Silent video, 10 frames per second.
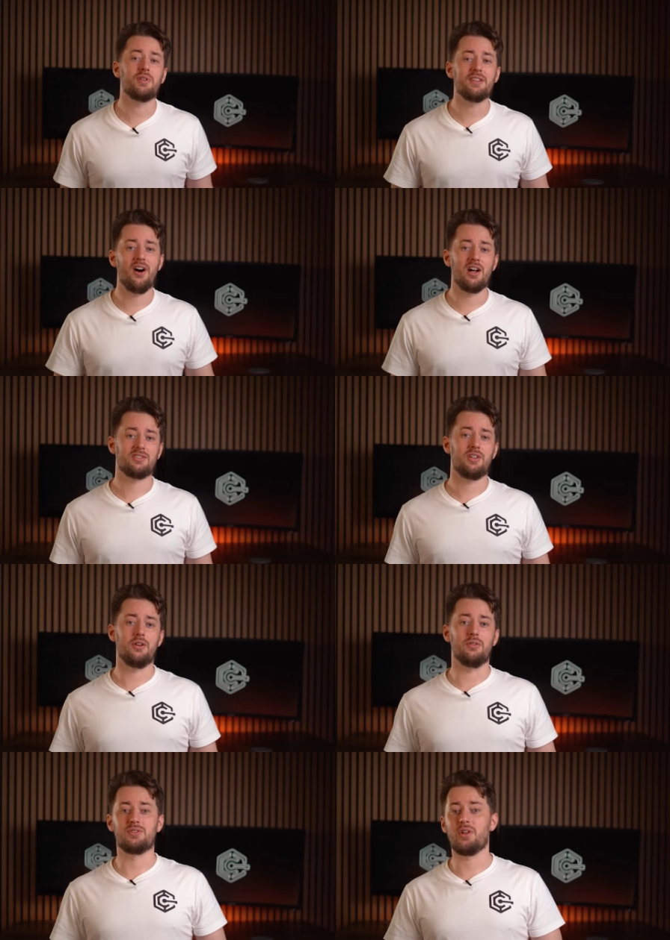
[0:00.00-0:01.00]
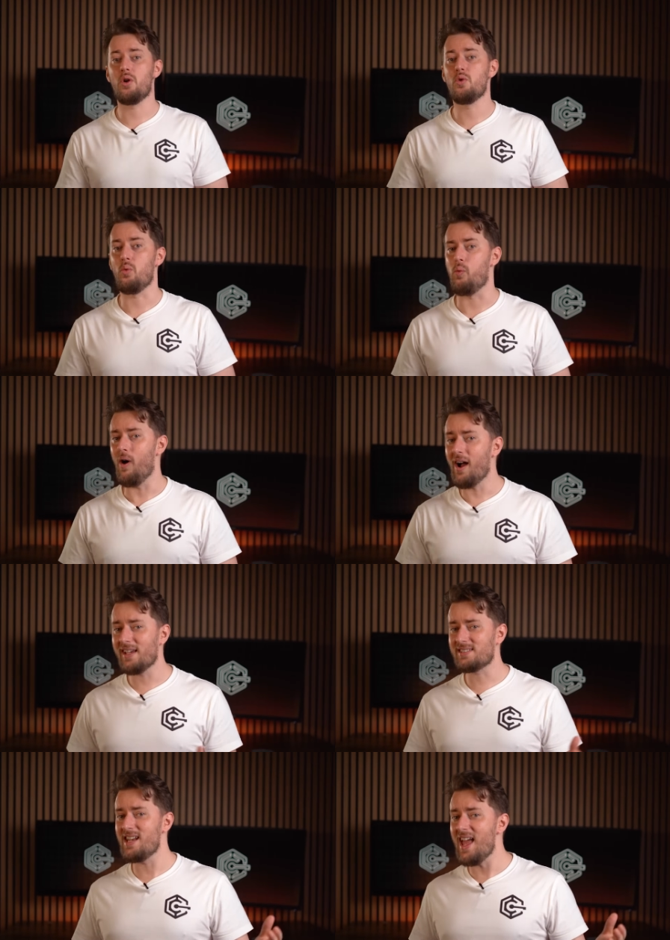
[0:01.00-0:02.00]
pretty fast too, so why
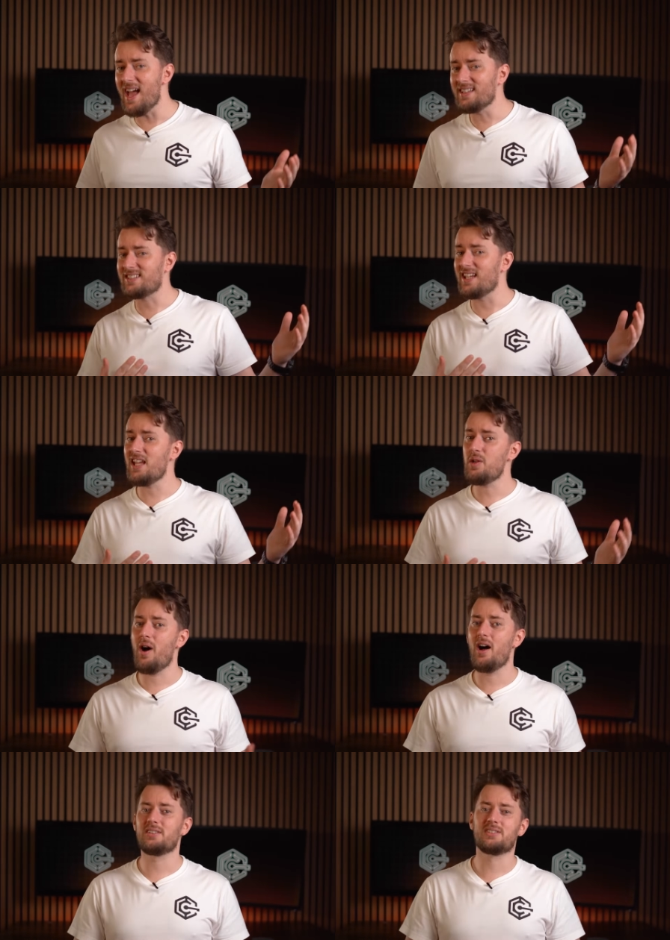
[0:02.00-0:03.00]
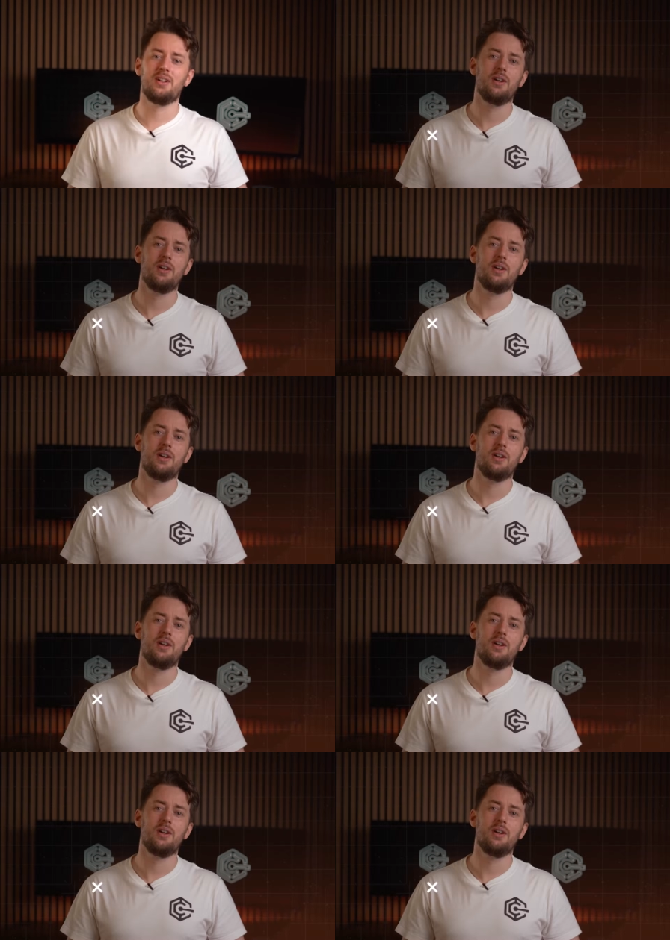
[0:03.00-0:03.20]
isn't it S tier you ask?